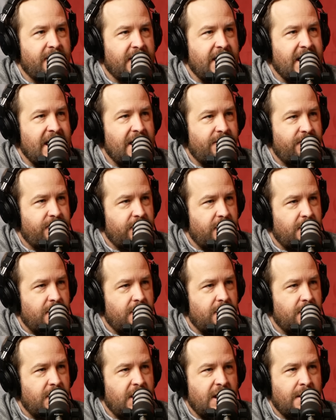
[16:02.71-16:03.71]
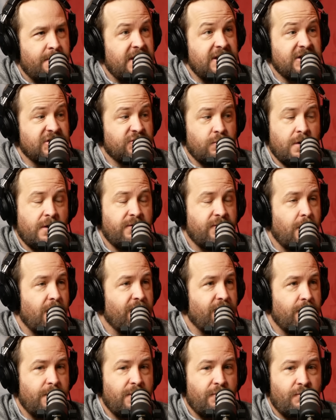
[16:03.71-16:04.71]
the guy in third. And, I mean, he just runs
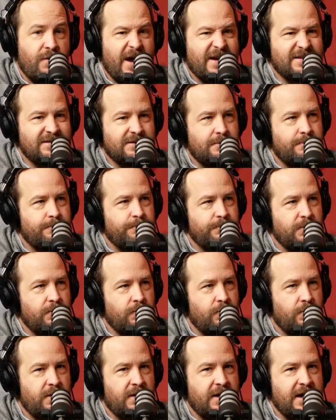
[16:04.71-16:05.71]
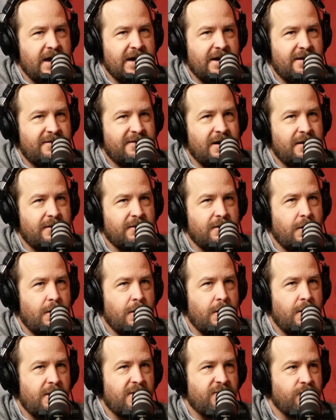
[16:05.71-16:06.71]
over him and wrecks him. Well, the guy gets out of the
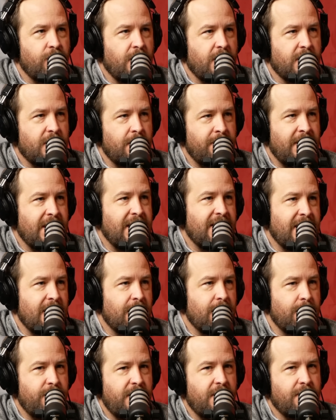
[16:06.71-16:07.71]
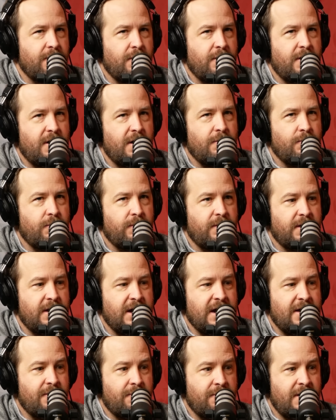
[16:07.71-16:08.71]
car. He's walking back down the pit road area. Well, the
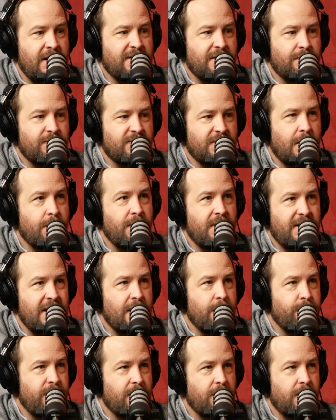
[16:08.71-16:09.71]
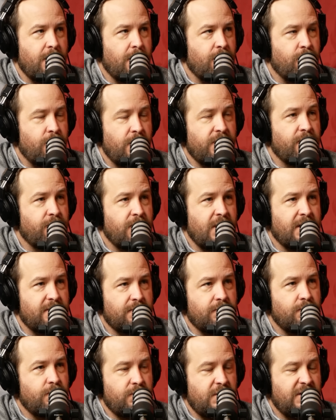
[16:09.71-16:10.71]
guy that wrecked him is coming down pit road where
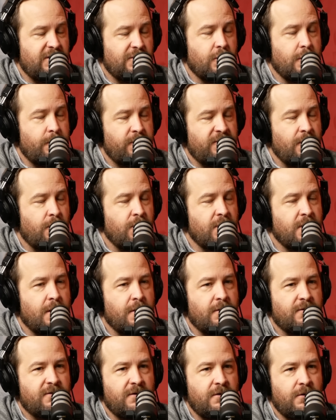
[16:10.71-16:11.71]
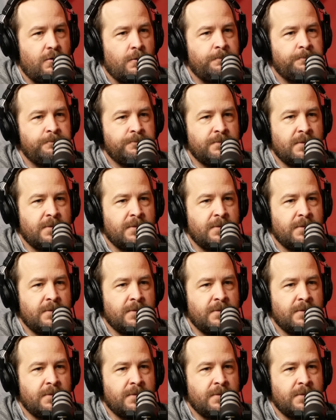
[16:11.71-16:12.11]
he tore up his own car too.